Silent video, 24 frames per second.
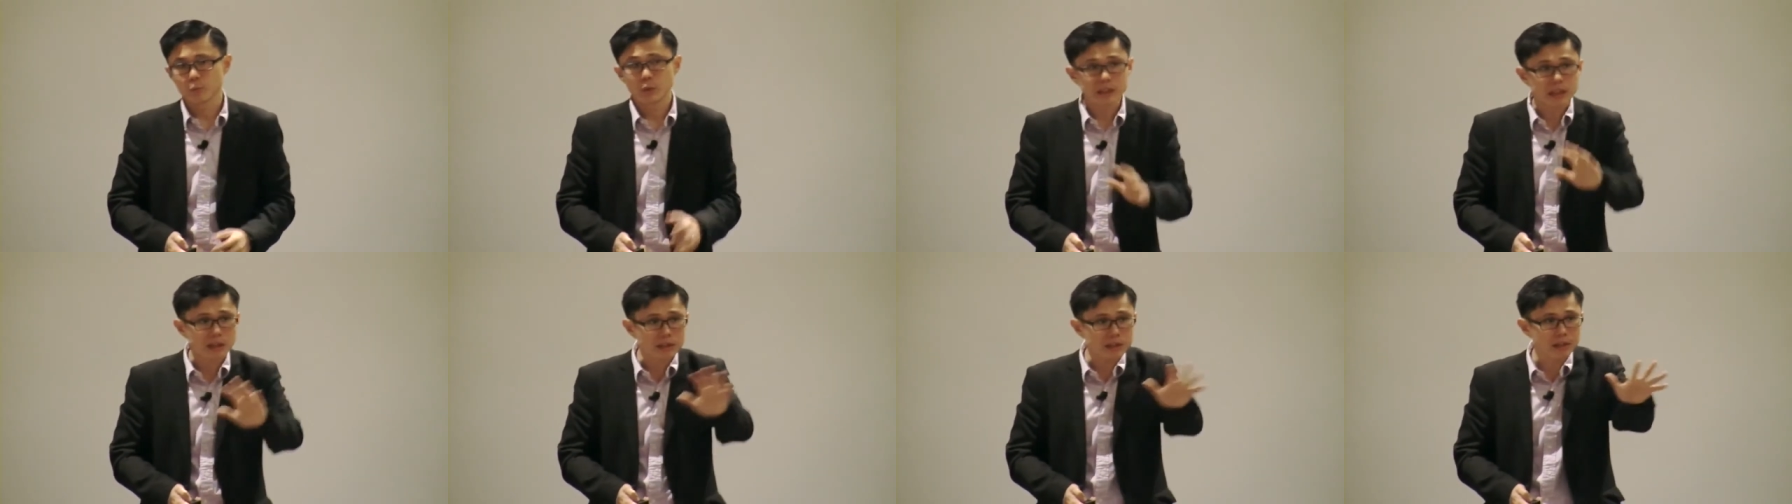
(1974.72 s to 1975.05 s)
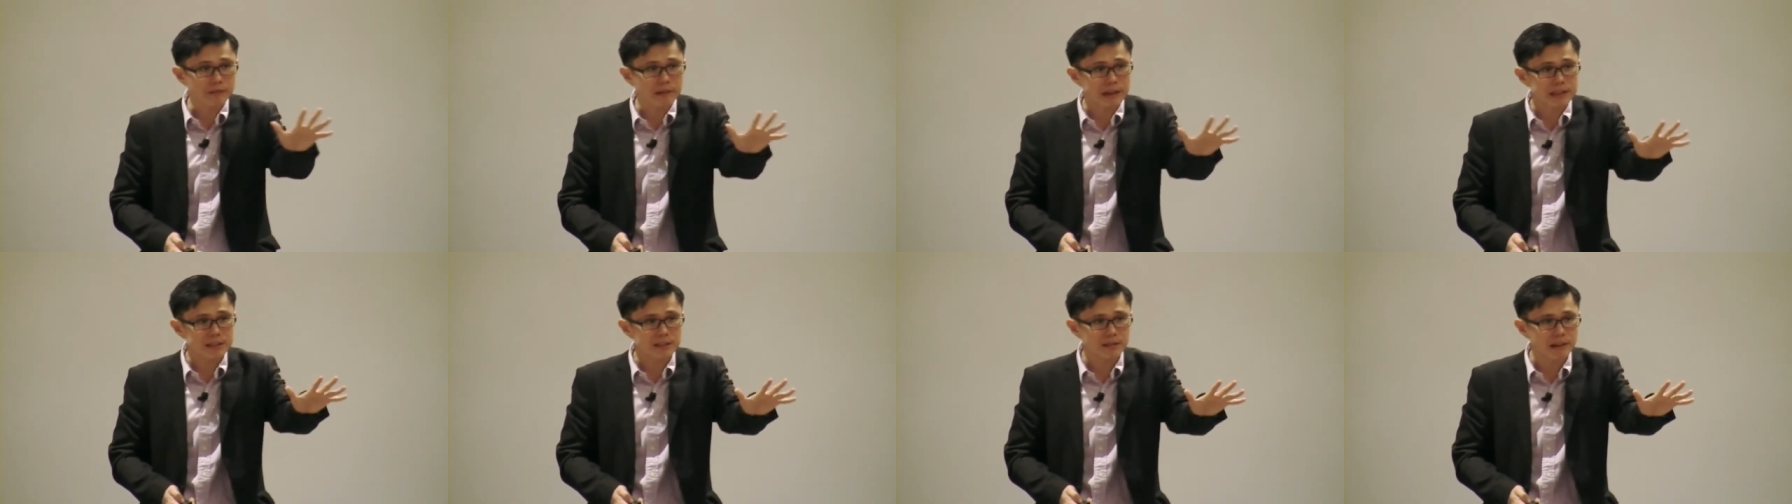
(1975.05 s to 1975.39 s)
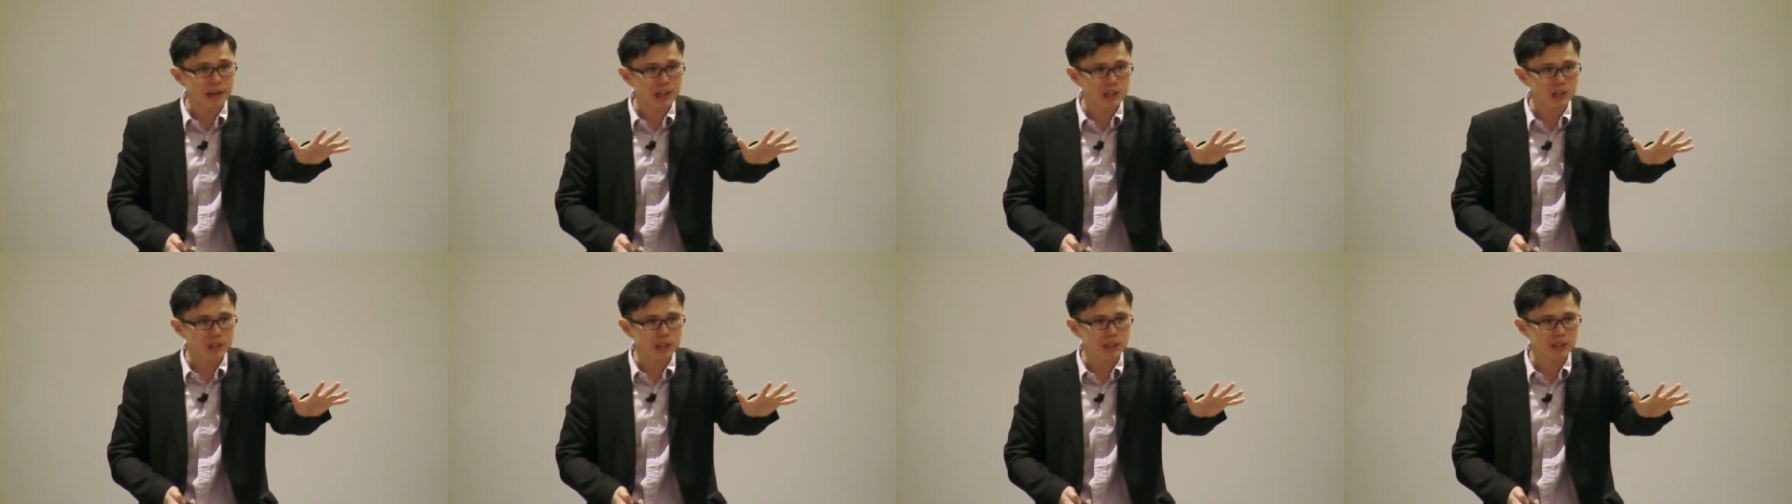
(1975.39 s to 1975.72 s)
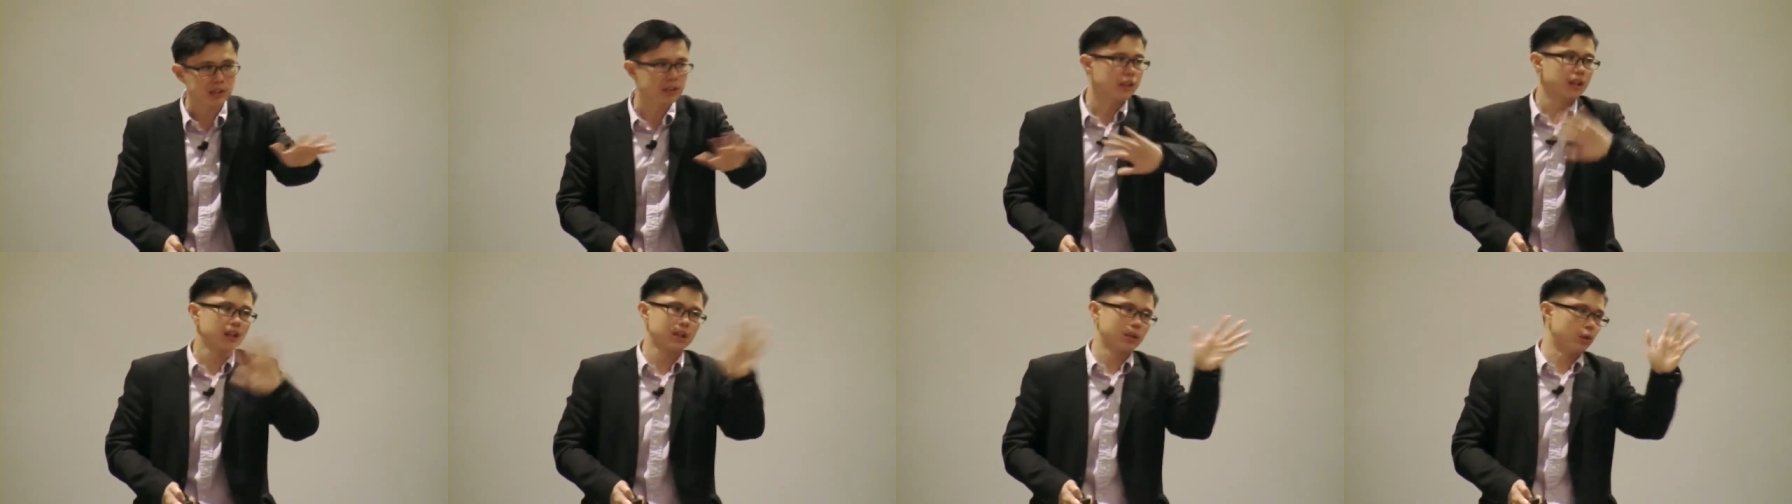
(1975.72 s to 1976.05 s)
Without the
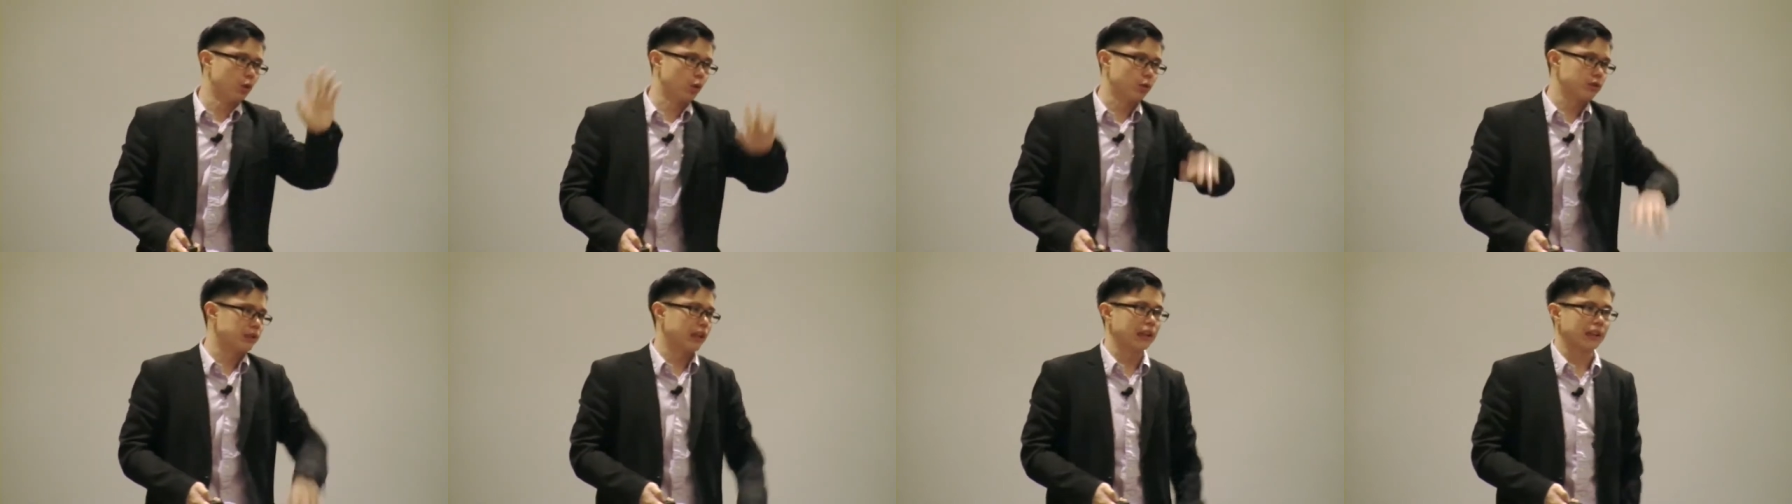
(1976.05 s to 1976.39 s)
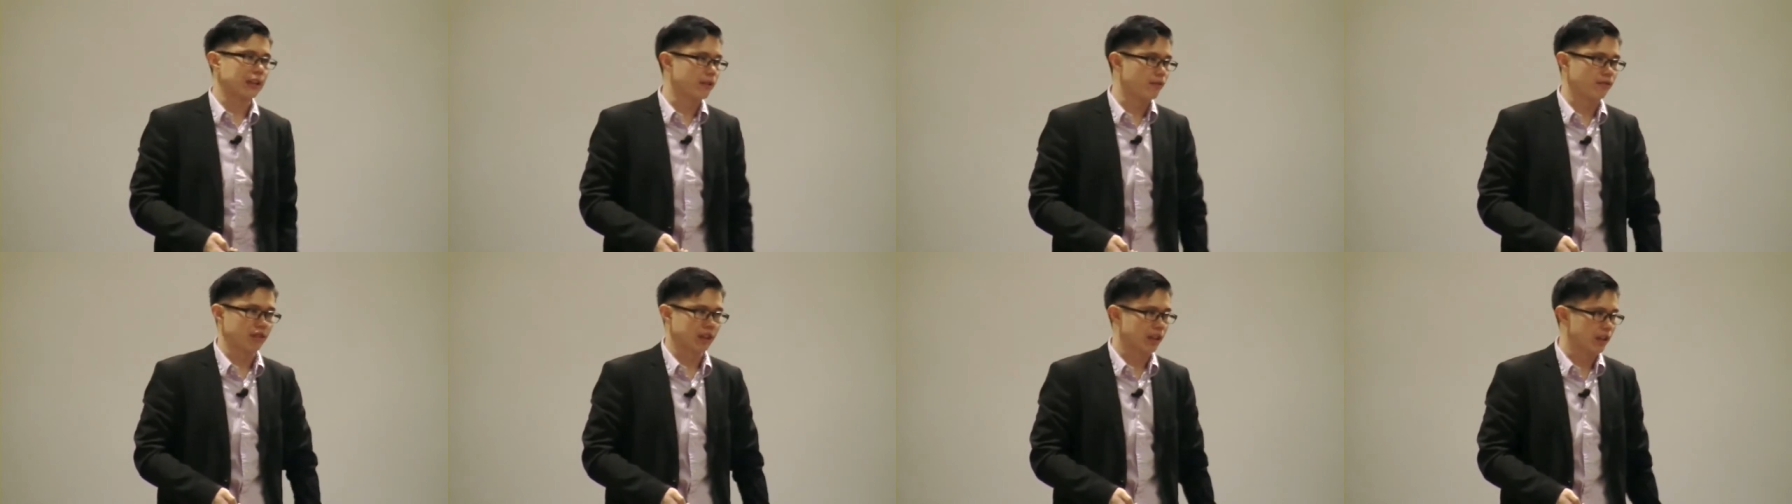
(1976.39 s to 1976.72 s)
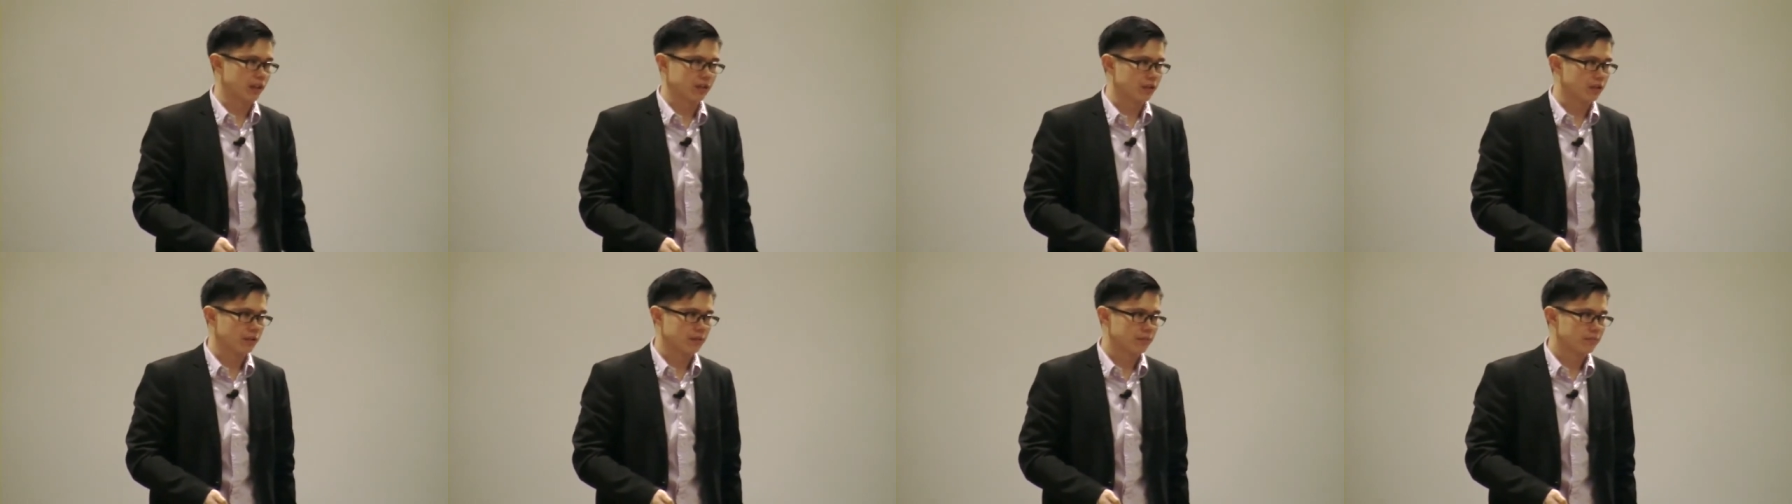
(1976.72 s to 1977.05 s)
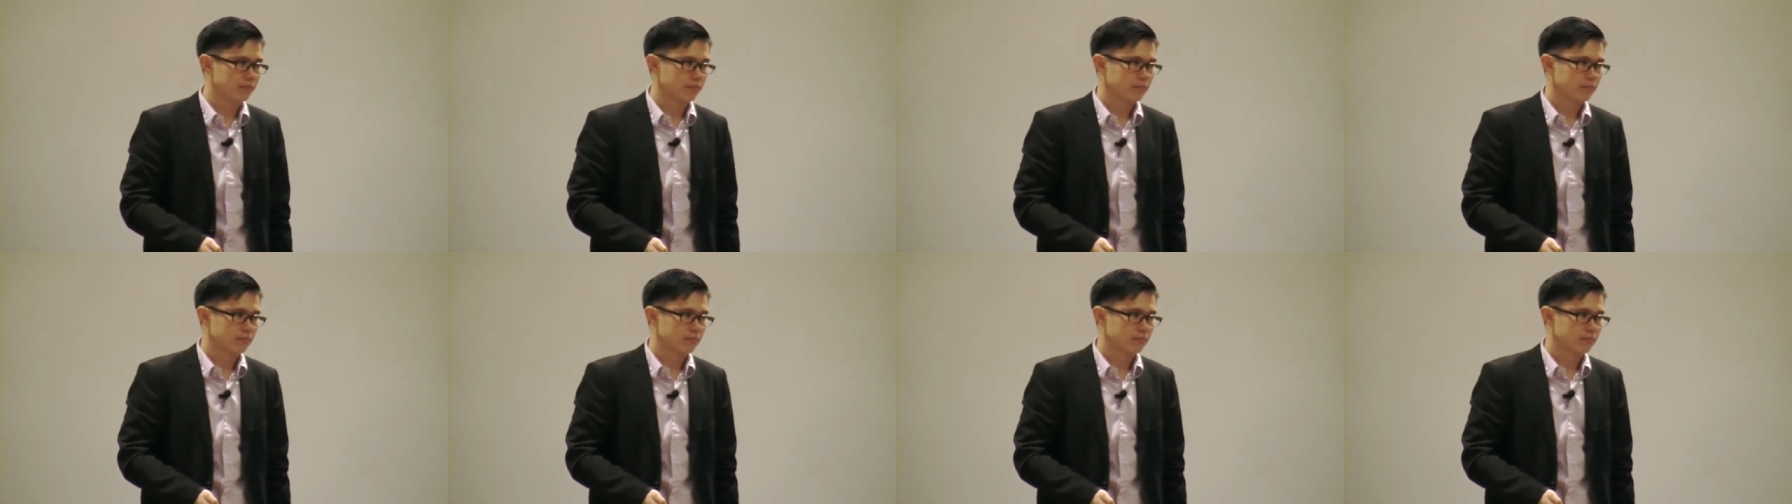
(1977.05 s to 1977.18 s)
resurrection, no sanctification.